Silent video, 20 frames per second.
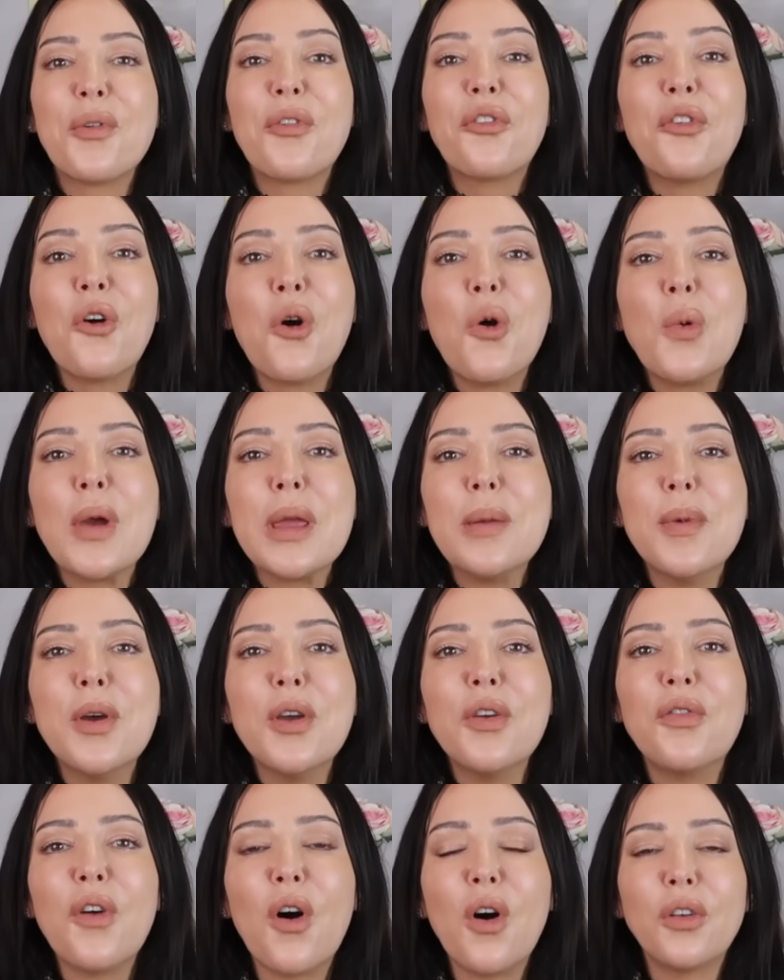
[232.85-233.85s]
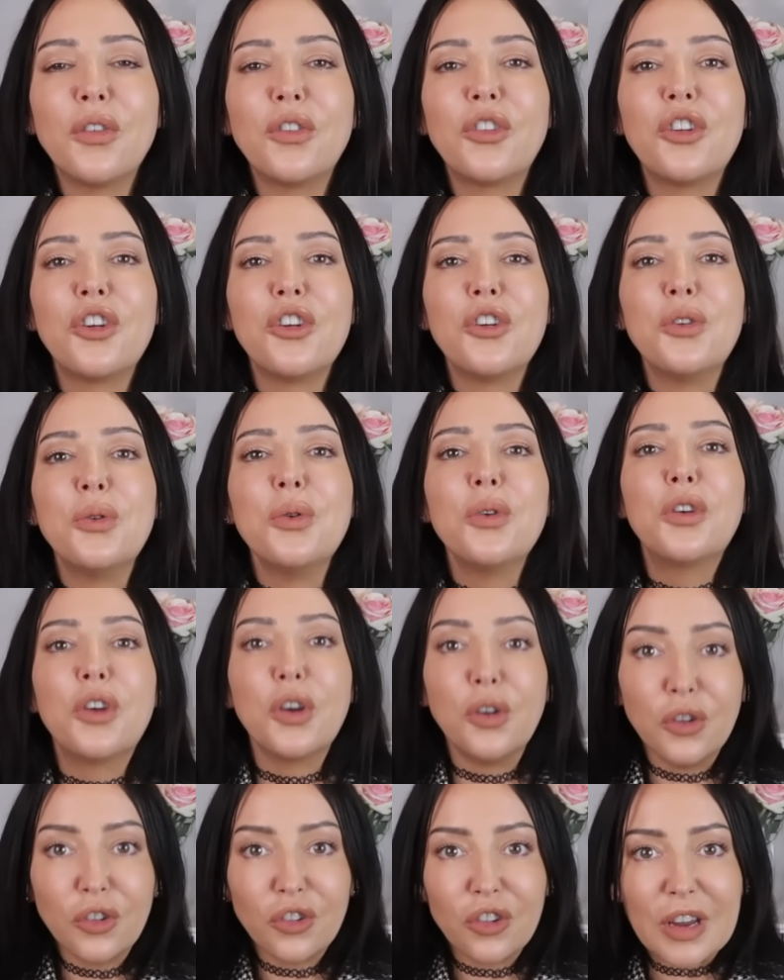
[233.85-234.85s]
before we move on to
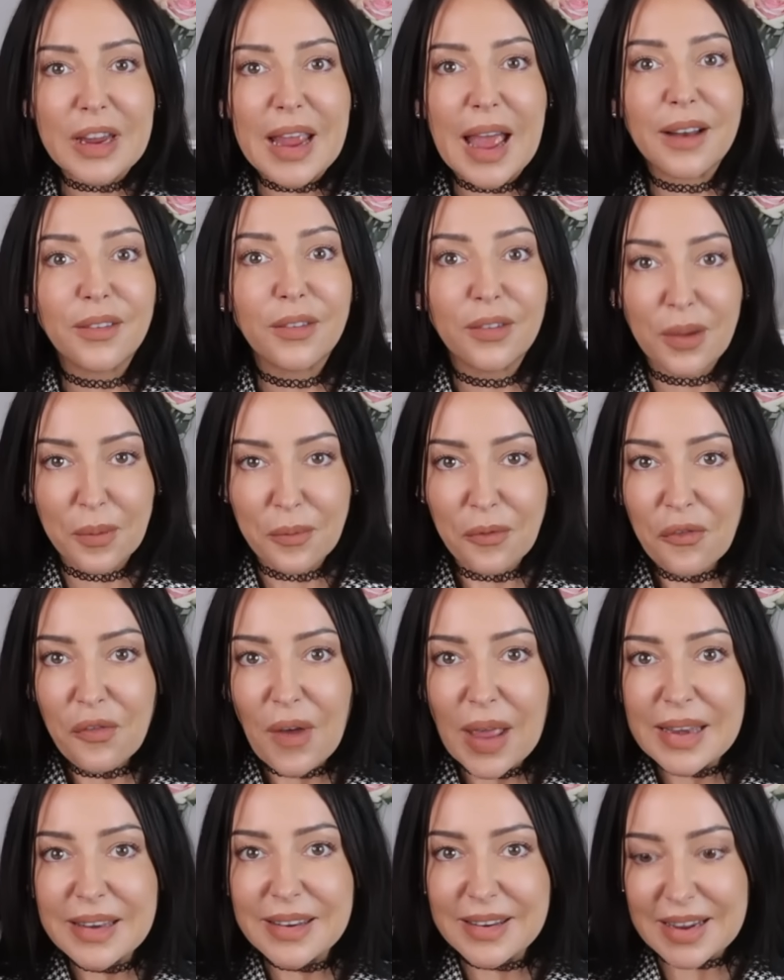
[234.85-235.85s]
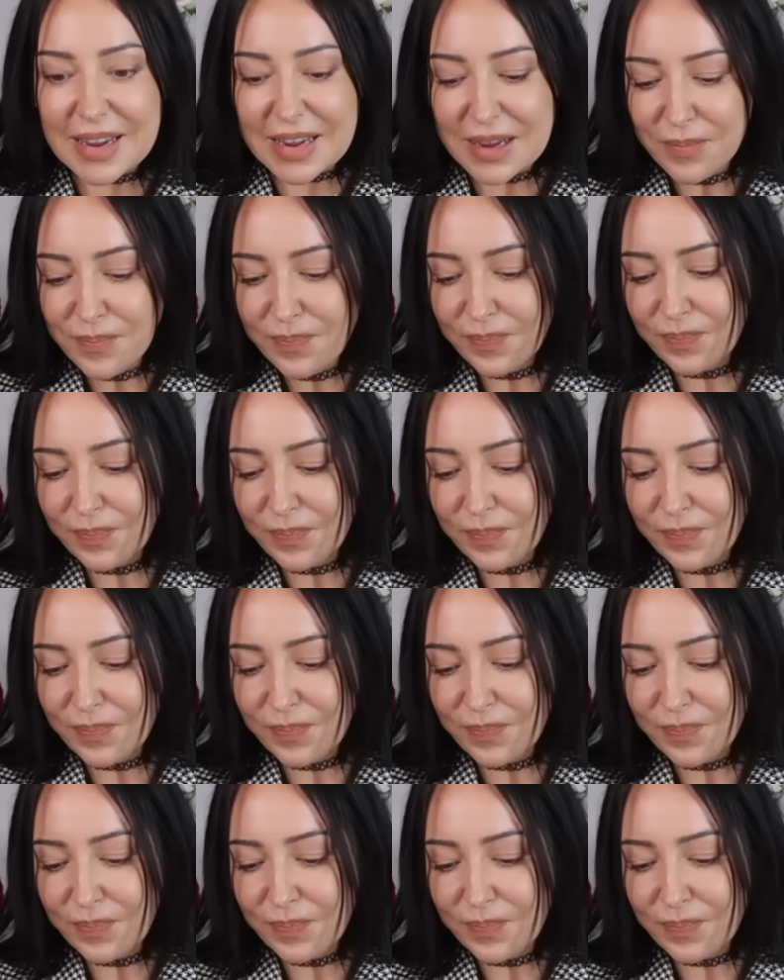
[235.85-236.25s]
Gucci and some Fendi,